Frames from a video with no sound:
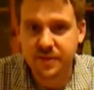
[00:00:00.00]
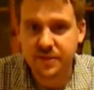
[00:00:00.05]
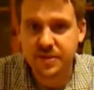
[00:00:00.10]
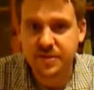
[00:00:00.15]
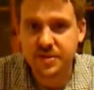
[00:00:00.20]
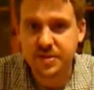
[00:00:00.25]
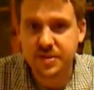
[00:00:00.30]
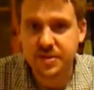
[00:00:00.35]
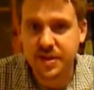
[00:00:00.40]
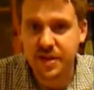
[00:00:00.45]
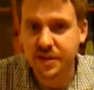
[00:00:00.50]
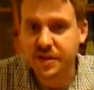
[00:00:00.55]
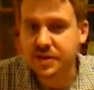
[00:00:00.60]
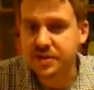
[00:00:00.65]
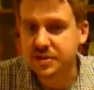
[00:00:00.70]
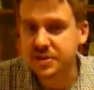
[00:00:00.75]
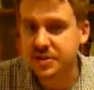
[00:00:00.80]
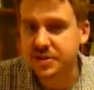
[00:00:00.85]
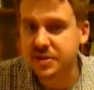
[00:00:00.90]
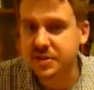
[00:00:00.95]
new
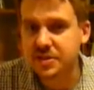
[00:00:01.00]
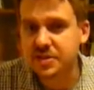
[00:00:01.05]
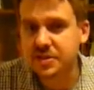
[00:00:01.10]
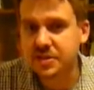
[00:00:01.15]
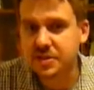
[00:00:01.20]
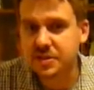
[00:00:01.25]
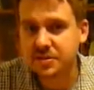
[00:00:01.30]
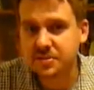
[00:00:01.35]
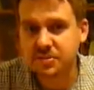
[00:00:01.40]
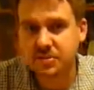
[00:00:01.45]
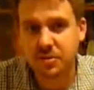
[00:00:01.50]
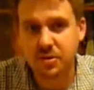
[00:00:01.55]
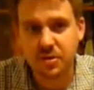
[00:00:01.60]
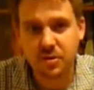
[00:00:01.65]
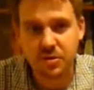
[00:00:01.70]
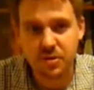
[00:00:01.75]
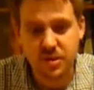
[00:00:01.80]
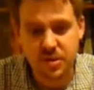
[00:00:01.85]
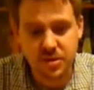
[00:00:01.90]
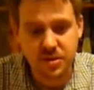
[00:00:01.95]
scenarios,
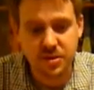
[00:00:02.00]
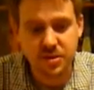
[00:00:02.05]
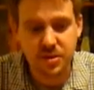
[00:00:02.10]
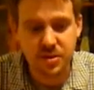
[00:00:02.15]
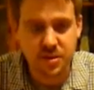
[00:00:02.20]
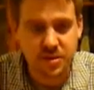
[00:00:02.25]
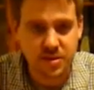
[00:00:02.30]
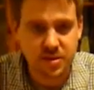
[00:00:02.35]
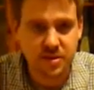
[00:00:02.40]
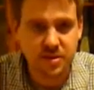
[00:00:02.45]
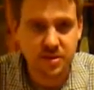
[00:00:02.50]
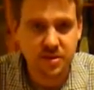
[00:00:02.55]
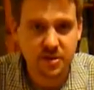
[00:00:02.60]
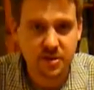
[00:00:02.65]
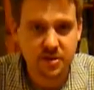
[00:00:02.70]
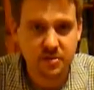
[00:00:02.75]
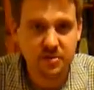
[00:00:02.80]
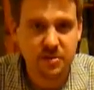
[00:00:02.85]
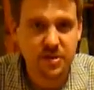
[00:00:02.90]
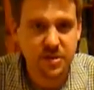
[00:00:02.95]
this is a good
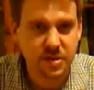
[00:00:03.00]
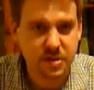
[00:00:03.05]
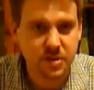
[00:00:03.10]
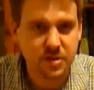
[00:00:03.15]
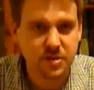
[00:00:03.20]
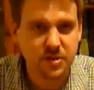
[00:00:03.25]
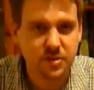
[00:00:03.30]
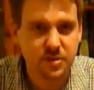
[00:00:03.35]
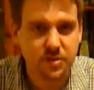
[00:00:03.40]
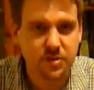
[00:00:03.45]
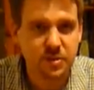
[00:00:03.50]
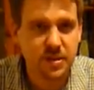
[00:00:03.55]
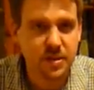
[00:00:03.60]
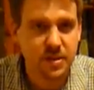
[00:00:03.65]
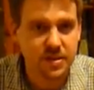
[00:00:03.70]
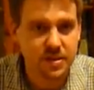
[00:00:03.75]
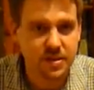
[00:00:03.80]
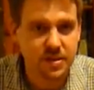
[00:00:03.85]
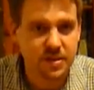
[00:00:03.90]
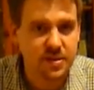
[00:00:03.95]
scenario, but it's the
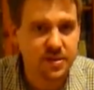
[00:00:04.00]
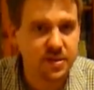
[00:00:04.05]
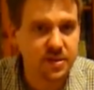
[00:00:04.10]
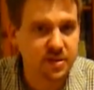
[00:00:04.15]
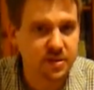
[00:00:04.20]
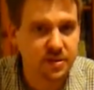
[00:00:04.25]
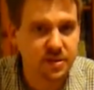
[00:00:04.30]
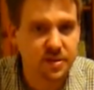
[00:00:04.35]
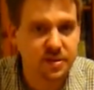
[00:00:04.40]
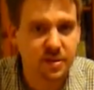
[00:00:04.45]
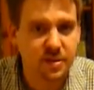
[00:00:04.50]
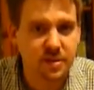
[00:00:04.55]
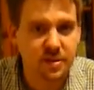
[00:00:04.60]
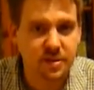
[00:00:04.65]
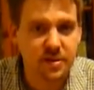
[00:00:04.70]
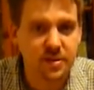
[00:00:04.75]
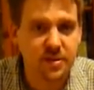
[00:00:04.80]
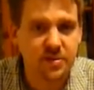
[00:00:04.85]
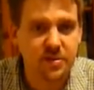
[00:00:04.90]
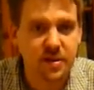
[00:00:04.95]
weakest considering
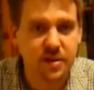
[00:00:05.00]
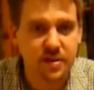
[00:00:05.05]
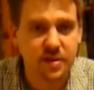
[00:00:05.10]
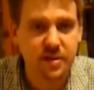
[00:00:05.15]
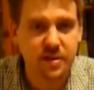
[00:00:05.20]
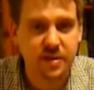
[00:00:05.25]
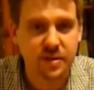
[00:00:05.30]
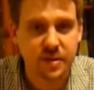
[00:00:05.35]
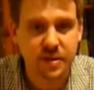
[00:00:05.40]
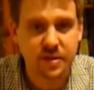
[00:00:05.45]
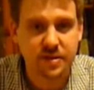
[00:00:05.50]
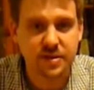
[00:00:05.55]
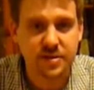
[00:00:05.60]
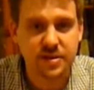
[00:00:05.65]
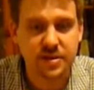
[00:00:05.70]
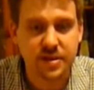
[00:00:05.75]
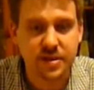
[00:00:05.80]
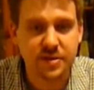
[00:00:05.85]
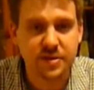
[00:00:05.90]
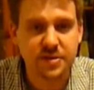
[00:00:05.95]
the strength of the other
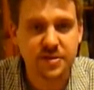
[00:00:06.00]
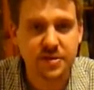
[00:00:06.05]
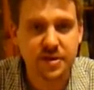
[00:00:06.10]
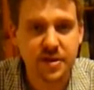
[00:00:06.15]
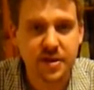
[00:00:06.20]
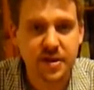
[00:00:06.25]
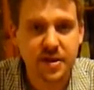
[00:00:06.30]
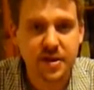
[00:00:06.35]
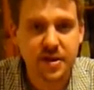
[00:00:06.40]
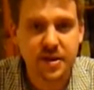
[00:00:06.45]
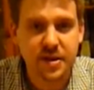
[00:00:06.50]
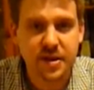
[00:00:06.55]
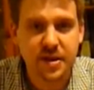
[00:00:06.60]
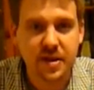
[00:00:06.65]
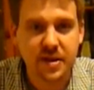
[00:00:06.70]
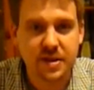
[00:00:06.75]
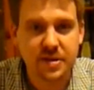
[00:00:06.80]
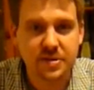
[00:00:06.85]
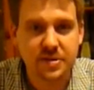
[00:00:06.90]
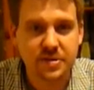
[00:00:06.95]

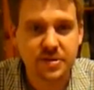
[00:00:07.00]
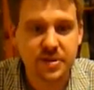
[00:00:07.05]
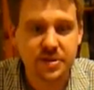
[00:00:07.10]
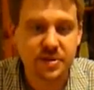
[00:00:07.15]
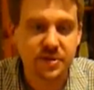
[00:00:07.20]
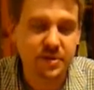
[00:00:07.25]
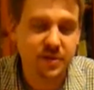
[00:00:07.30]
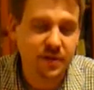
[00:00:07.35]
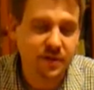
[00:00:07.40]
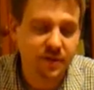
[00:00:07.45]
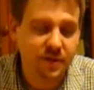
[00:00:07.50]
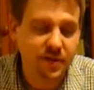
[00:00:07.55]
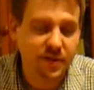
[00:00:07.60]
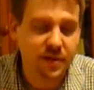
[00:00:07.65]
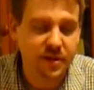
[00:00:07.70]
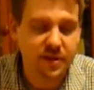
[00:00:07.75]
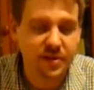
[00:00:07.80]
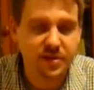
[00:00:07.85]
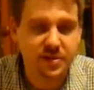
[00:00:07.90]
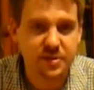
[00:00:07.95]
scenarios. So if you
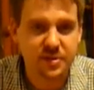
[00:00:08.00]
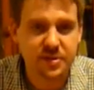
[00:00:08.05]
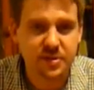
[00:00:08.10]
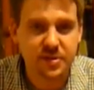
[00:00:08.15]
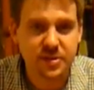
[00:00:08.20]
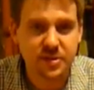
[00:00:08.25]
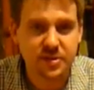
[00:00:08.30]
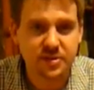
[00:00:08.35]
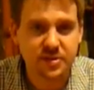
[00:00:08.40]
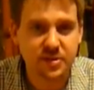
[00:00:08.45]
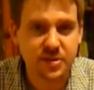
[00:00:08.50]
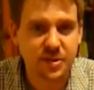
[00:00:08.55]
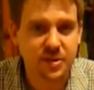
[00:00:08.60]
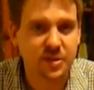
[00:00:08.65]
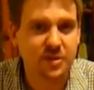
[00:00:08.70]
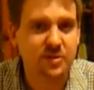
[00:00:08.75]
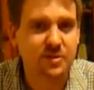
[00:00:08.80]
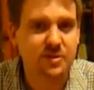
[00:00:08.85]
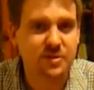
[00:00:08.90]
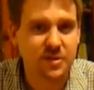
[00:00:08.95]
think this looks
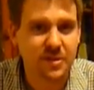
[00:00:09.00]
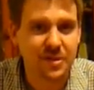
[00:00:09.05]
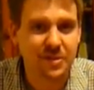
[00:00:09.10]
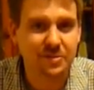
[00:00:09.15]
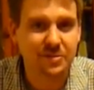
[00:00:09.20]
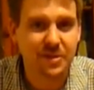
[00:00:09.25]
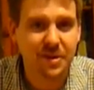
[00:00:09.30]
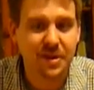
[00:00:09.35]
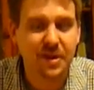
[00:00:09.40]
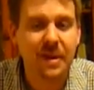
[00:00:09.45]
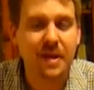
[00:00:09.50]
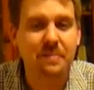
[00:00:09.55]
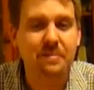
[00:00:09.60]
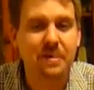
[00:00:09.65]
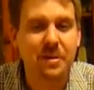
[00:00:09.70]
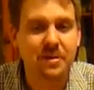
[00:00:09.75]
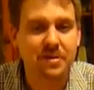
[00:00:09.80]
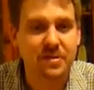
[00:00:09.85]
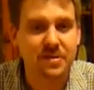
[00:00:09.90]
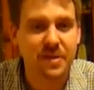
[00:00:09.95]
interesting, there's a lot
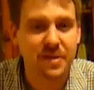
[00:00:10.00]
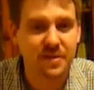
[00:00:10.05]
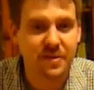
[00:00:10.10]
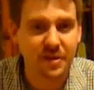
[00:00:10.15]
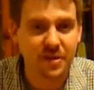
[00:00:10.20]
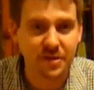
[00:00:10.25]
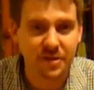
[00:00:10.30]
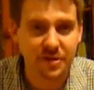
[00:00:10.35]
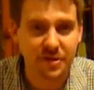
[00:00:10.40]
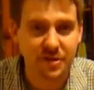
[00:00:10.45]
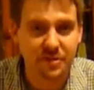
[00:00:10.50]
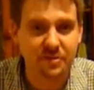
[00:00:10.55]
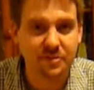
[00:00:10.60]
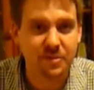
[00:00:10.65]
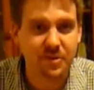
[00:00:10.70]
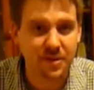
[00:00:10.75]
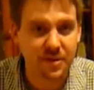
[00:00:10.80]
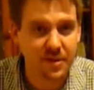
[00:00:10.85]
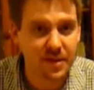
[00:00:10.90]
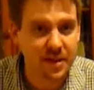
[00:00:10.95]
better stuff that you're going to
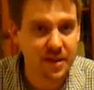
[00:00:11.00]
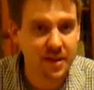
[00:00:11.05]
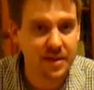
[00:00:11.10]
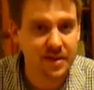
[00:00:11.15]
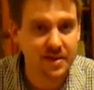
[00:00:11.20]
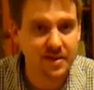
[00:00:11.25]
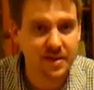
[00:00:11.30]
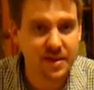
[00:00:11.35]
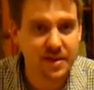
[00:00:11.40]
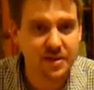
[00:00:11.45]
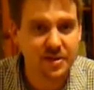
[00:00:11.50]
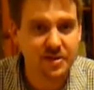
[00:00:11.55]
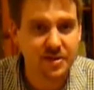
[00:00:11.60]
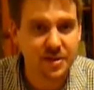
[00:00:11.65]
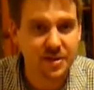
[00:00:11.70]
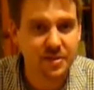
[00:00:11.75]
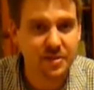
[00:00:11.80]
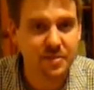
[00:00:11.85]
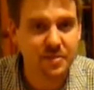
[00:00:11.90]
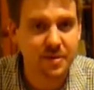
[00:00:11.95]
really like inside of
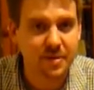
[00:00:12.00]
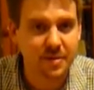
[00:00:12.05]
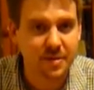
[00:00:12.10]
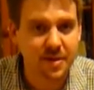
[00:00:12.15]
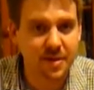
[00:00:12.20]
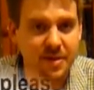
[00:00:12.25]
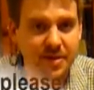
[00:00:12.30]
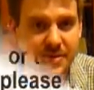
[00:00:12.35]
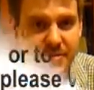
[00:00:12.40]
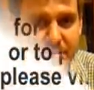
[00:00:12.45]
Traders and Barbarians.